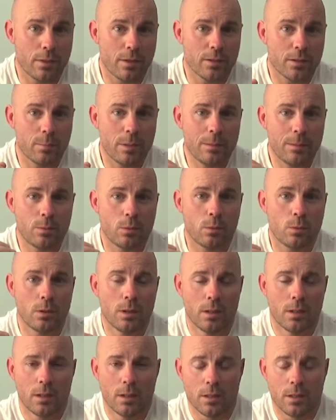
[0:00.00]
It's people
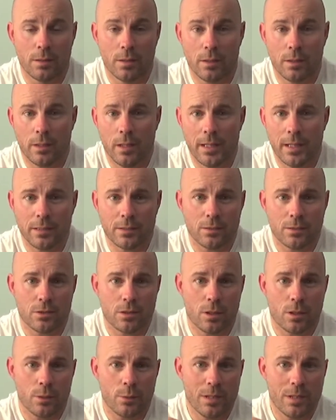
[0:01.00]
that like the
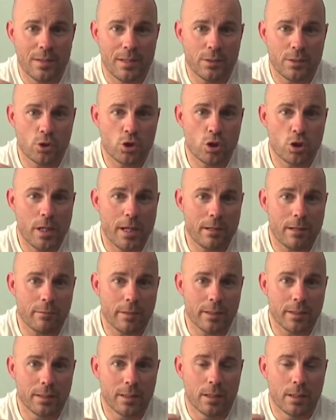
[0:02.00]
show and then share
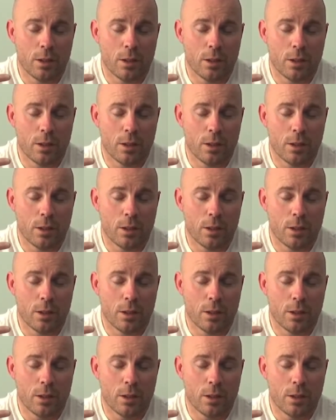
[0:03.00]
it